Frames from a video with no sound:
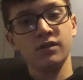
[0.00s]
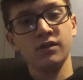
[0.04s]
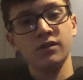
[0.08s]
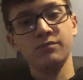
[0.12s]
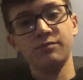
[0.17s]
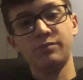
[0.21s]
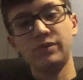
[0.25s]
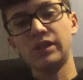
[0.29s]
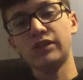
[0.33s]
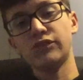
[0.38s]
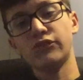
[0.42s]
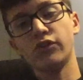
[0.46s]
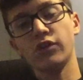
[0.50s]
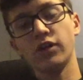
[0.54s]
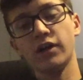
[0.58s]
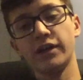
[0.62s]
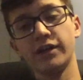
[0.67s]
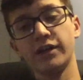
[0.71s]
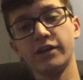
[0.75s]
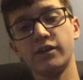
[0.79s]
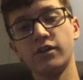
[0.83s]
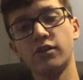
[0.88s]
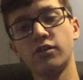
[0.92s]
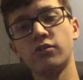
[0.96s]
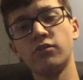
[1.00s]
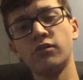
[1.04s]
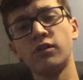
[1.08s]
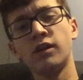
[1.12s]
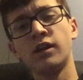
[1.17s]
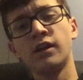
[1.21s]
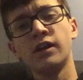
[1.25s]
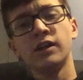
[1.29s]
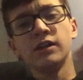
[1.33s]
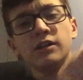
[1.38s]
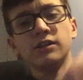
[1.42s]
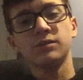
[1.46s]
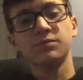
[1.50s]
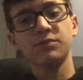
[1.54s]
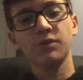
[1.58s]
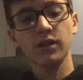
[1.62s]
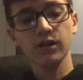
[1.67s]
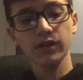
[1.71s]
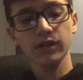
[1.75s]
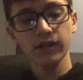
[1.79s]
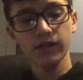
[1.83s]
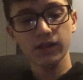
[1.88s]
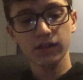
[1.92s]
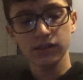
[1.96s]
Beat.io. It's
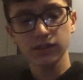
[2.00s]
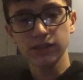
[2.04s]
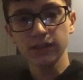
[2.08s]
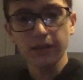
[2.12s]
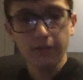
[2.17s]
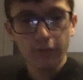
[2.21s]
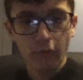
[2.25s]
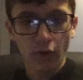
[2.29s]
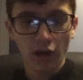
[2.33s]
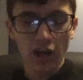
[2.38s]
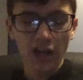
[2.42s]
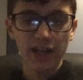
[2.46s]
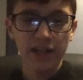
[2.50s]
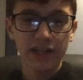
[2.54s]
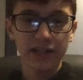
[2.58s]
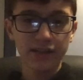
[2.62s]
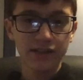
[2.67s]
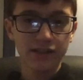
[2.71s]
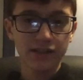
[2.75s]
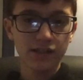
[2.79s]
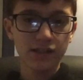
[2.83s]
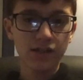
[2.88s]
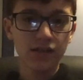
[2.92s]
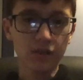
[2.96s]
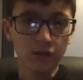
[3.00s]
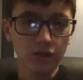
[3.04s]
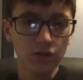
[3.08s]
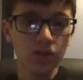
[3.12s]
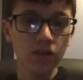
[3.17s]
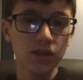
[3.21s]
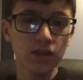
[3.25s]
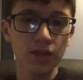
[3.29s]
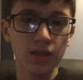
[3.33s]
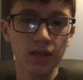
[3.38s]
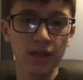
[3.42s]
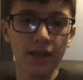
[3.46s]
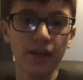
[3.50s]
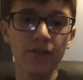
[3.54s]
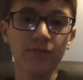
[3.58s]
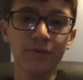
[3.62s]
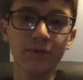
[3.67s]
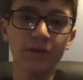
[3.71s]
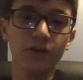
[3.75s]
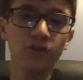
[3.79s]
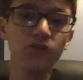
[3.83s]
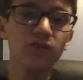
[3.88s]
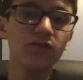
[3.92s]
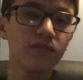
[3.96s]
probably because they want it to look like a
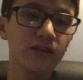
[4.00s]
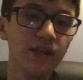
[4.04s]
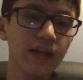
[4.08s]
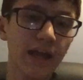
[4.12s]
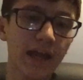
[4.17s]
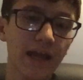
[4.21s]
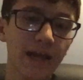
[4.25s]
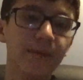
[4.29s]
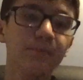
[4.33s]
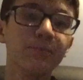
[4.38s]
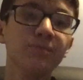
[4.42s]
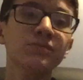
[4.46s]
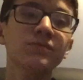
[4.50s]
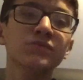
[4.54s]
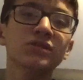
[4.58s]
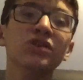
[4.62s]
real game,